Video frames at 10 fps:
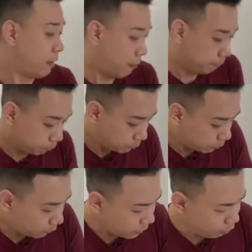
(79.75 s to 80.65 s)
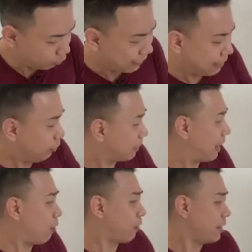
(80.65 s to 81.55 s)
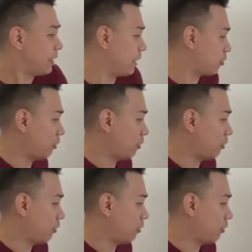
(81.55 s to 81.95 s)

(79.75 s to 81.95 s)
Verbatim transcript: Now, lookalike audience has